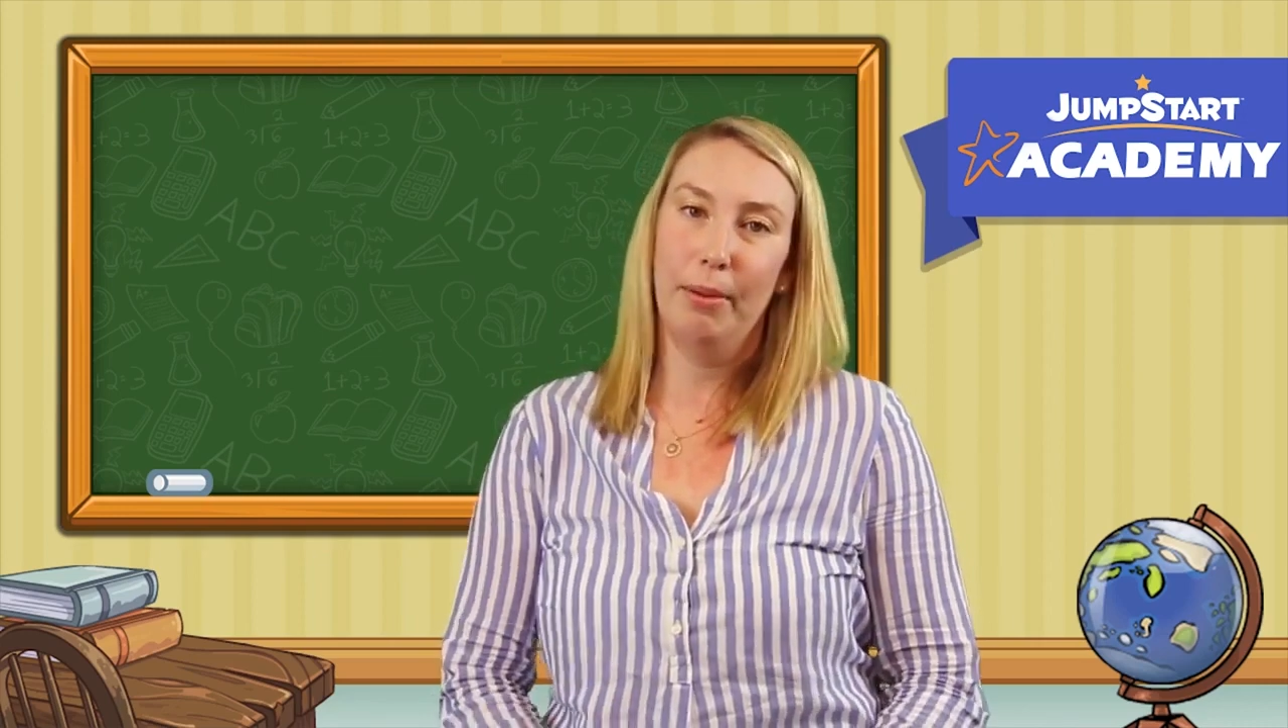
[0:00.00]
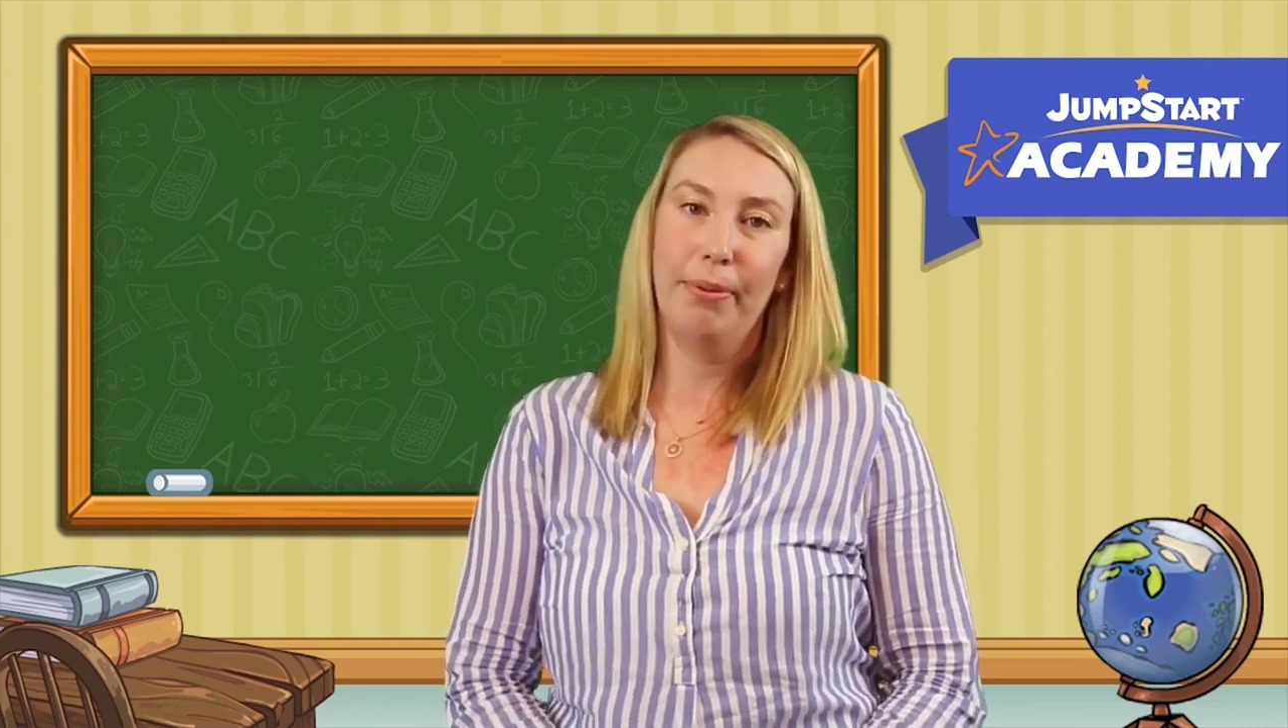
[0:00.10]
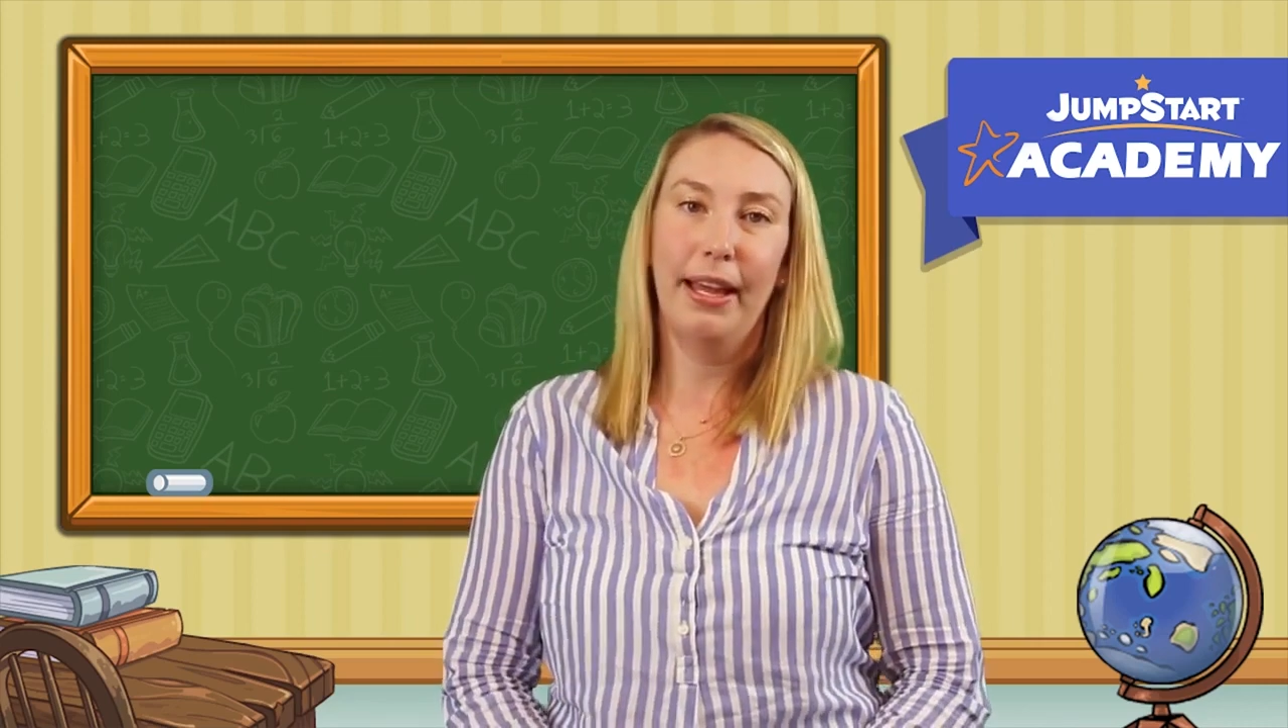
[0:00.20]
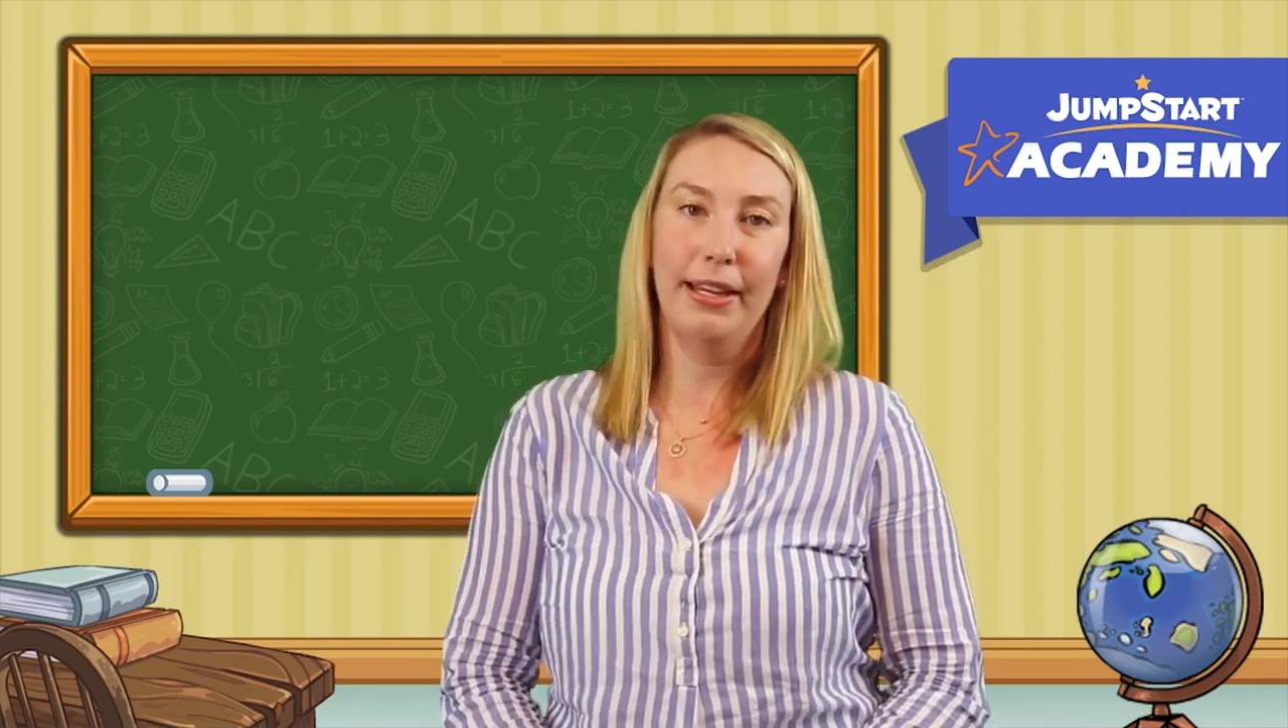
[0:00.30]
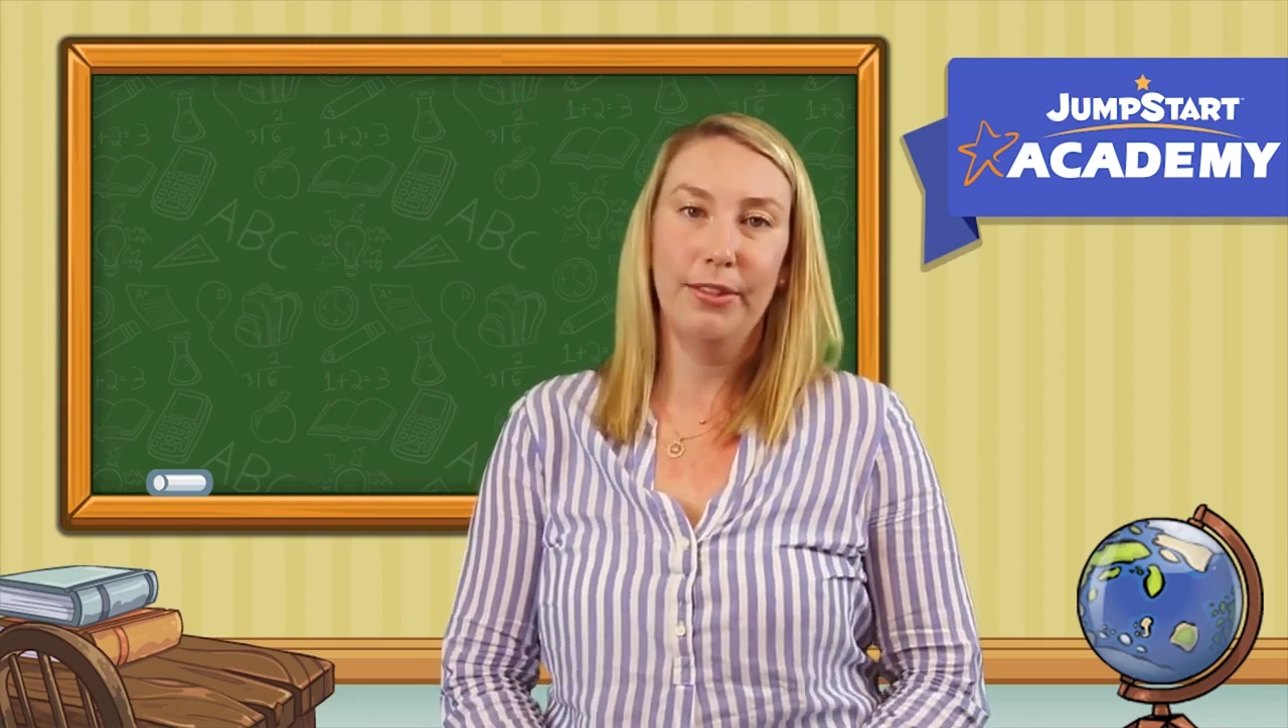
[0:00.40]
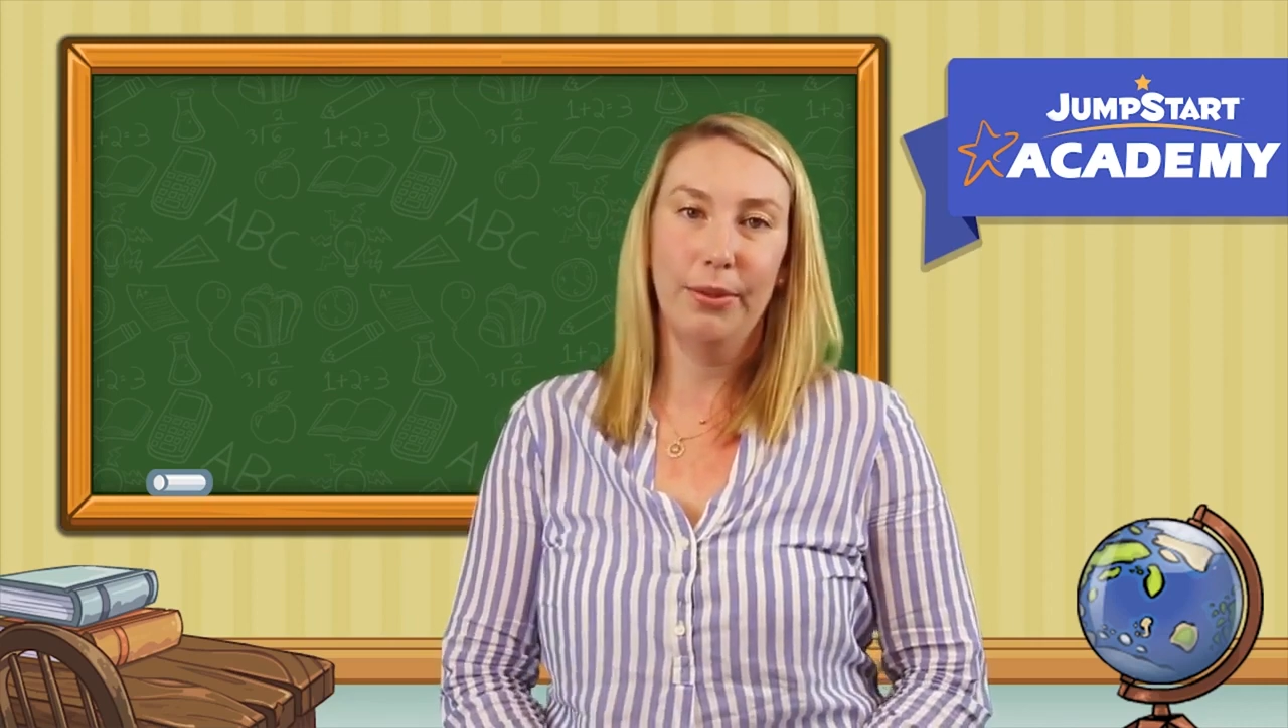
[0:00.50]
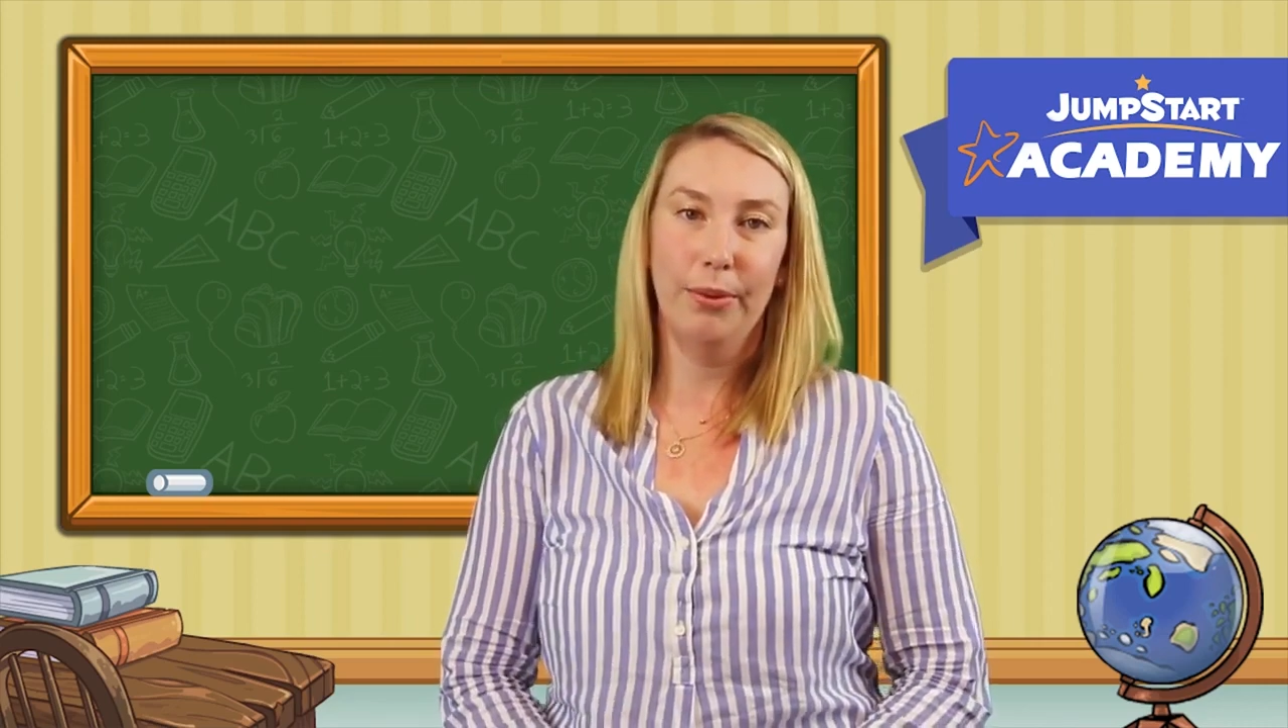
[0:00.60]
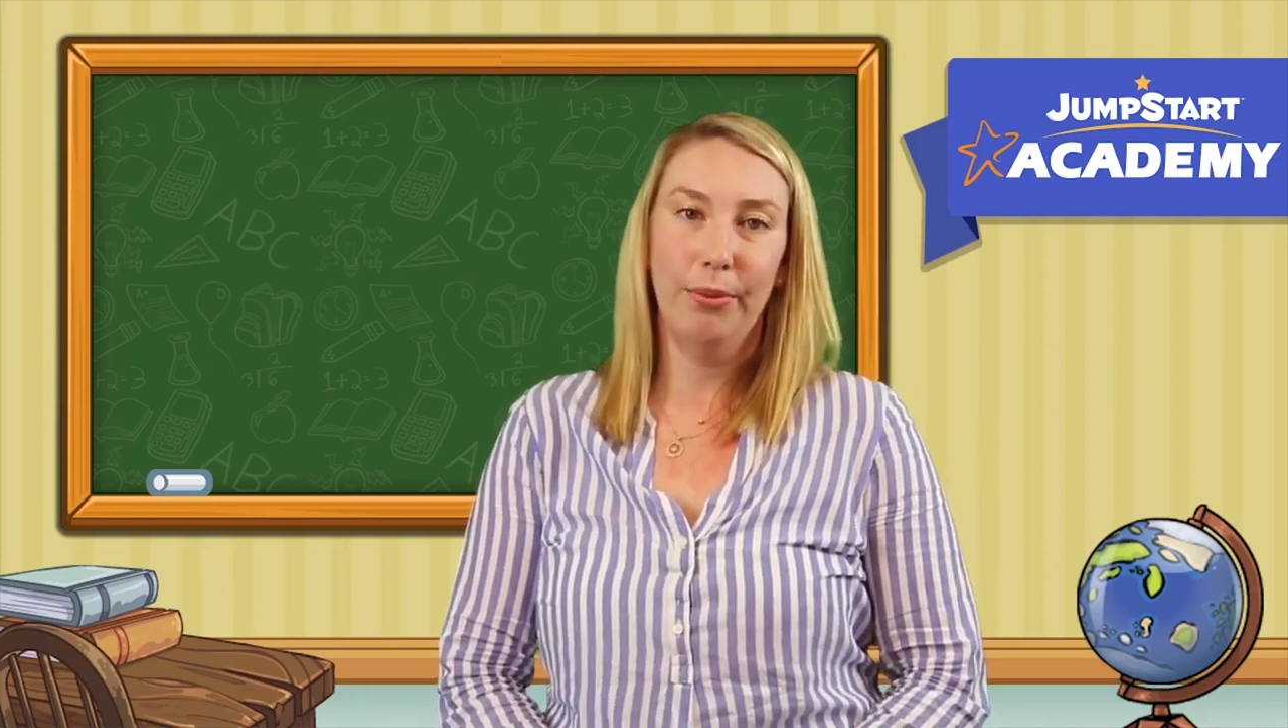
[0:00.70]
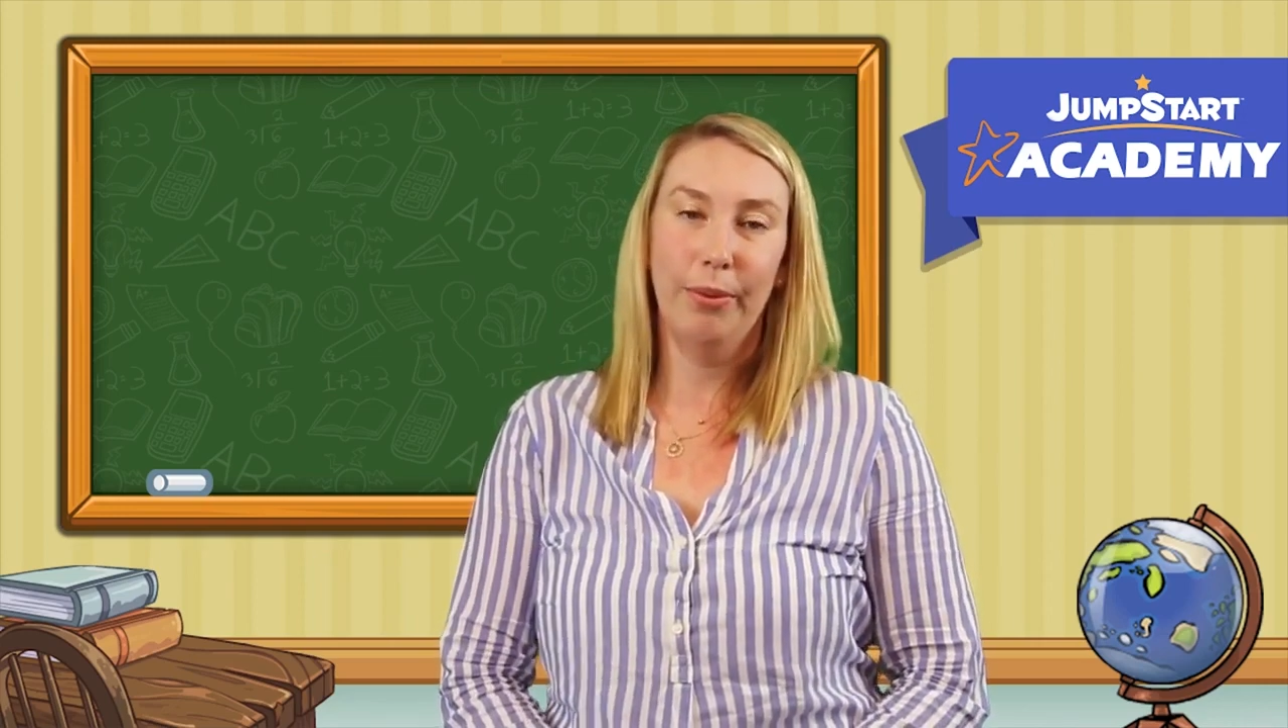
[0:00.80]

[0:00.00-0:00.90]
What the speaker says: applied to